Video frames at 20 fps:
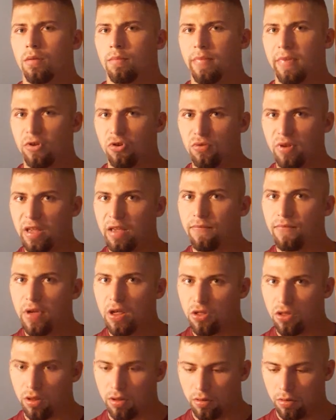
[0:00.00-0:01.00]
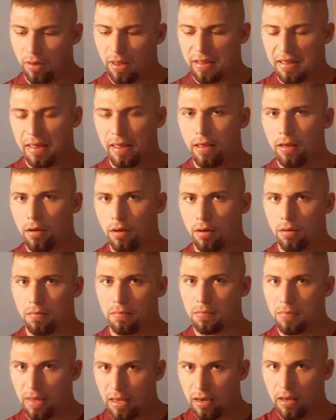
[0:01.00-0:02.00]
My unique vision that's here,
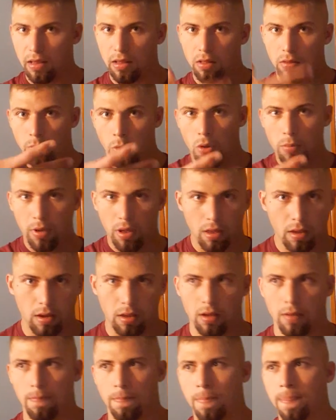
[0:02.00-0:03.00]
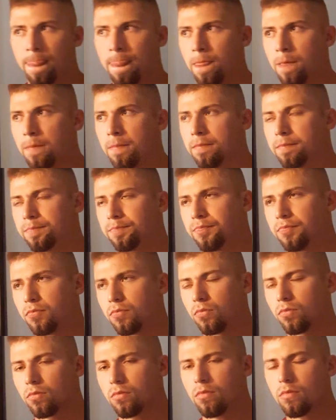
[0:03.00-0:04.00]
that is mobility.
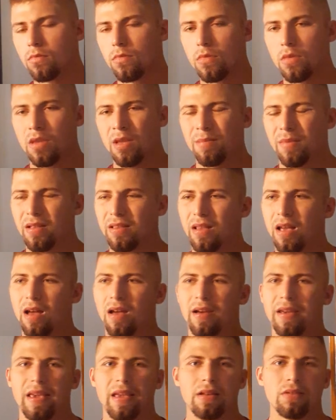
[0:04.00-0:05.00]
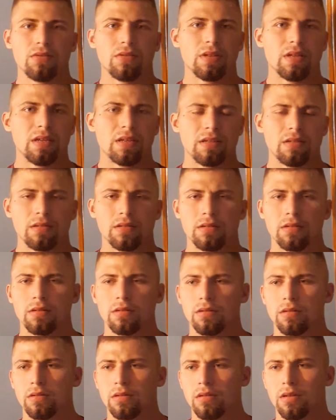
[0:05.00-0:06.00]
I'm like, nah, I can't do that.
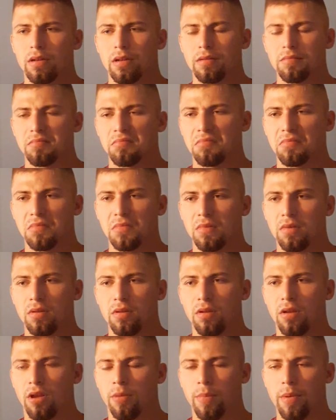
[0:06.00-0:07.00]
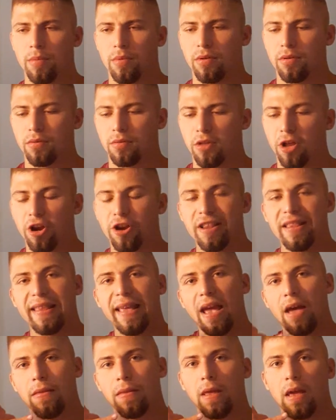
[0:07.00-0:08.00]
You know, I remember turning
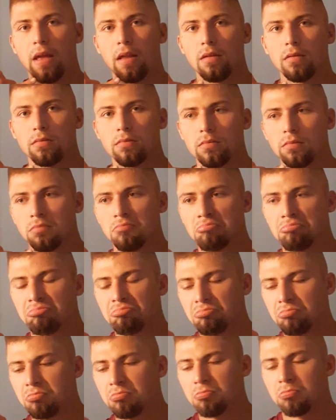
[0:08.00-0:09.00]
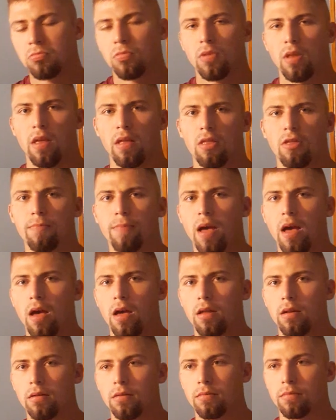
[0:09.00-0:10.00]
down that
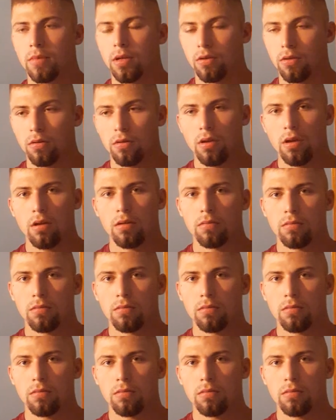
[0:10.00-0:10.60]
spot. I'm like, okay.